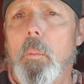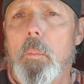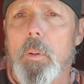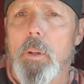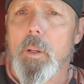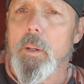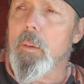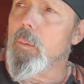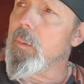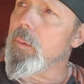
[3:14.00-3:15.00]
but it
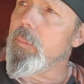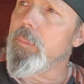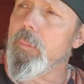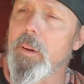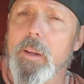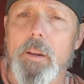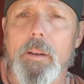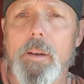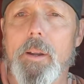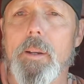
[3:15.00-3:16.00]
was freaking
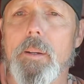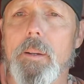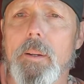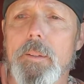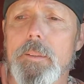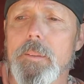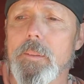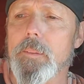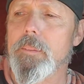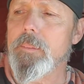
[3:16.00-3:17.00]
hot in here.
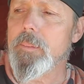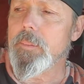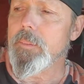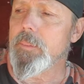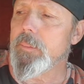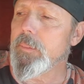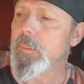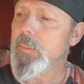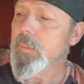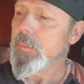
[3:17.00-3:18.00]
So
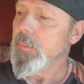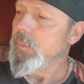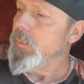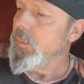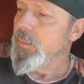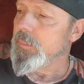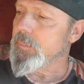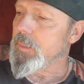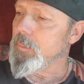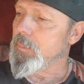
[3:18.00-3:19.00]
I was
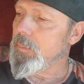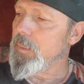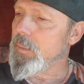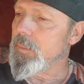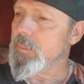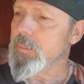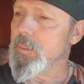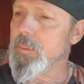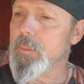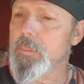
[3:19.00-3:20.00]
like, wow.
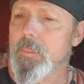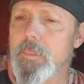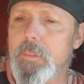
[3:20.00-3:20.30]
So